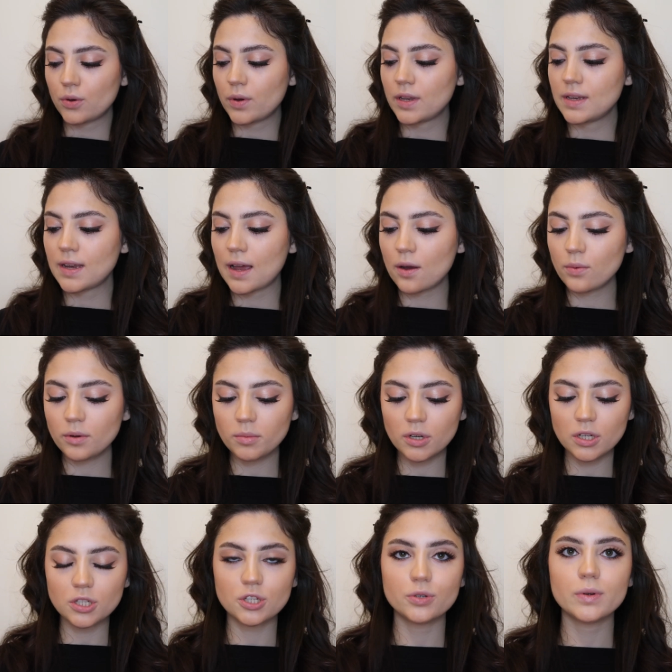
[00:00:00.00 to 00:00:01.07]
So now what I'm
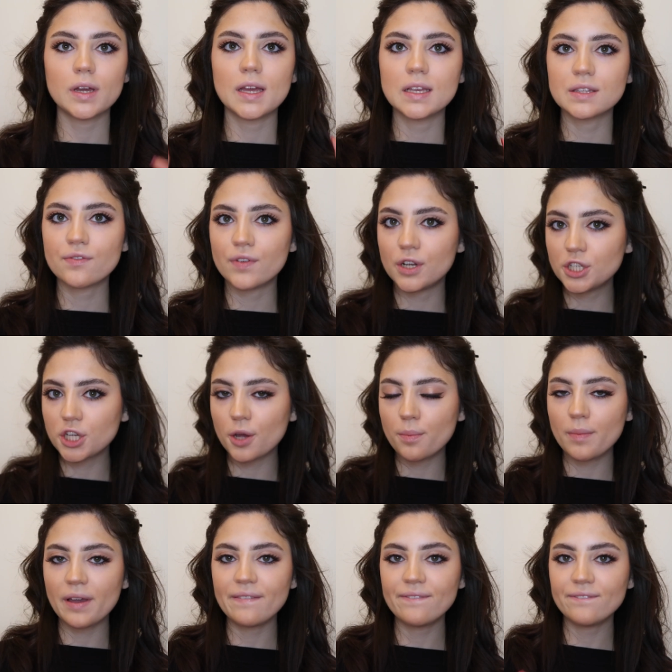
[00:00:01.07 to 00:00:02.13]
going to do is finish
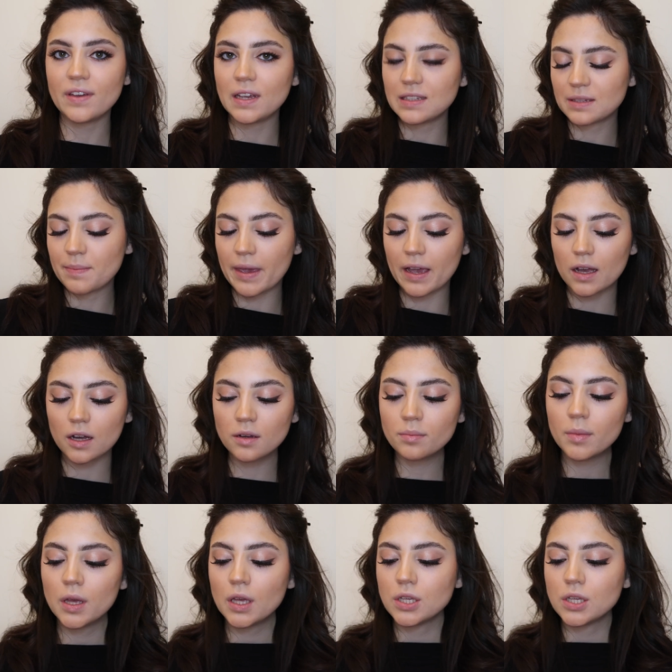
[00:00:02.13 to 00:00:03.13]
up my face makeup.